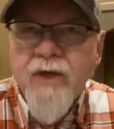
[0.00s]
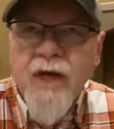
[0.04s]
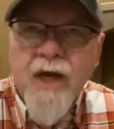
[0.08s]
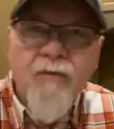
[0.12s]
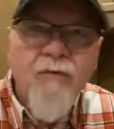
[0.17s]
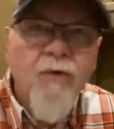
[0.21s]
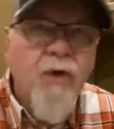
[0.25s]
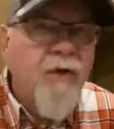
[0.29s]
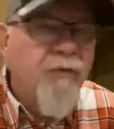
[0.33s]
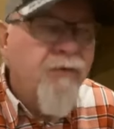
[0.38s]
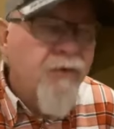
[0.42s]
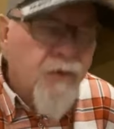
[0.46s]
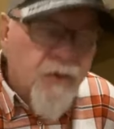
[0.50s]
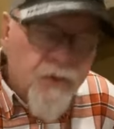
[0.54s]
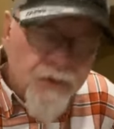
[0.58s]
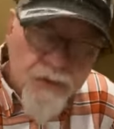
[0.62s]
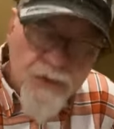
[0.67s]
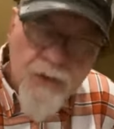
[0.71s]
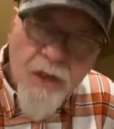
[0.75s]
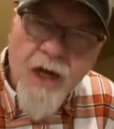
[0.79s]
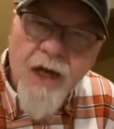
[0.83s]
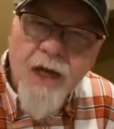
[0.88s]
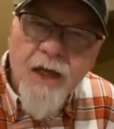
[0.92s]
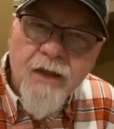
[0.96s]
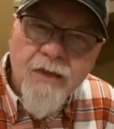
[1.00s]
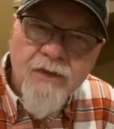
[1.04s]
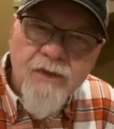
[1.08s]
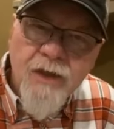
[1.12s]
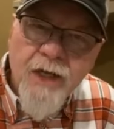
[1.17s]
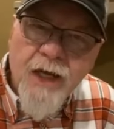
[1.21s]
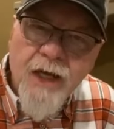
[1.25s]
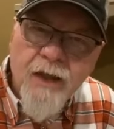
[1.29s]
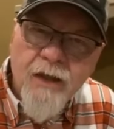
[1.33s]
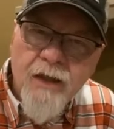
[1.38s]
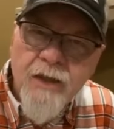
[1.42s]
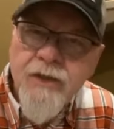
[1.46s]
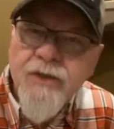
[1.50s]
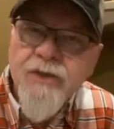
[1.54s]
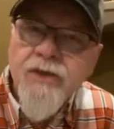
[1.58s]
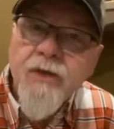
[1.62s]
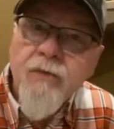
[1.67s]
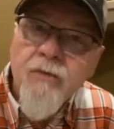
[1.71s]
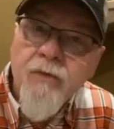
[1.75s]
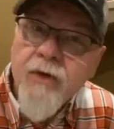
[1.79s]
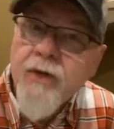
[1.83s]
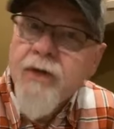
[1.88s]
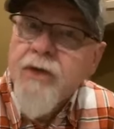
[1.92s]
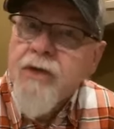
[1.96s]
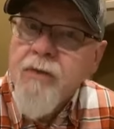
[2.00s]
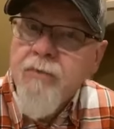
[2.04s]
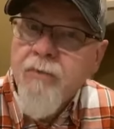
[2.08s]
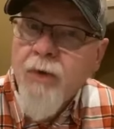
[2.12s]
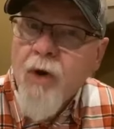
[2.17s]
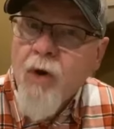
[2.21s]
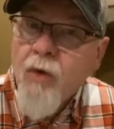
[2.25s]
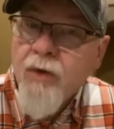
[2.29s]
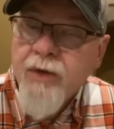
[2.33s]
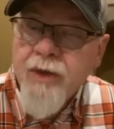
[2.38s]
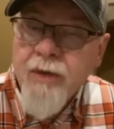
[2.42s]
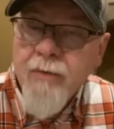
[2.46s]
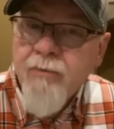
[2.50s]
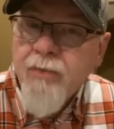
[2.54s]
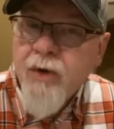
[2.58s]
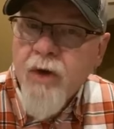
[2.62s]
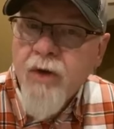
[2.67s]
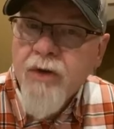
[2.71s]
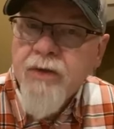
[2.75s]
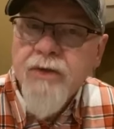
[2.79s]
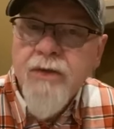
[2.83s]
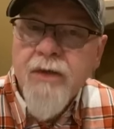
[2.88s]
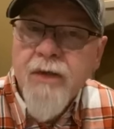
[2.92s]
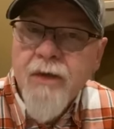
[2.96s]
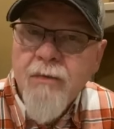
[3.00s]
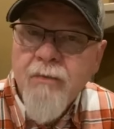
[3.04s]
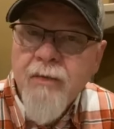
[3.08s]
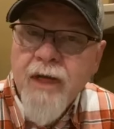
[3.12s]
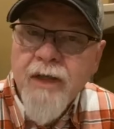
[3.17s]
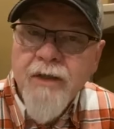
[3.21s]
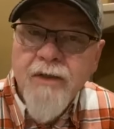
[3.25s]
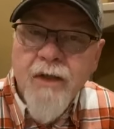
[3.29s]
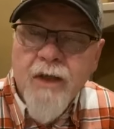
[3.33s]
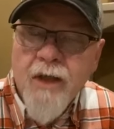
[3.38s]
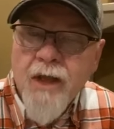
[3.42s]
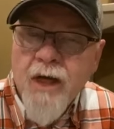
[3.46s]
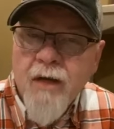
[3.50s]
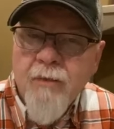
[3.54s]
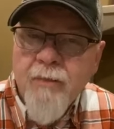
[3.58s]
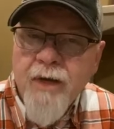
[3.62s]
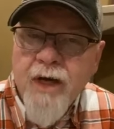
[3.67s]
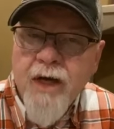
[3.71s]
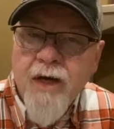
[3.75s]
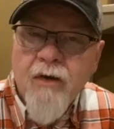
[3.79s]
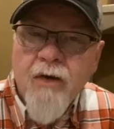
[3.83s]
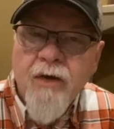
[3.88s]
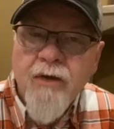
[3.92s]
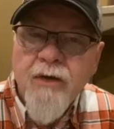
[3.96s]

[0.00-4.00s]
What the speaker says: They have one for a stock style engine where you bolt in parts and it makes a lot of power.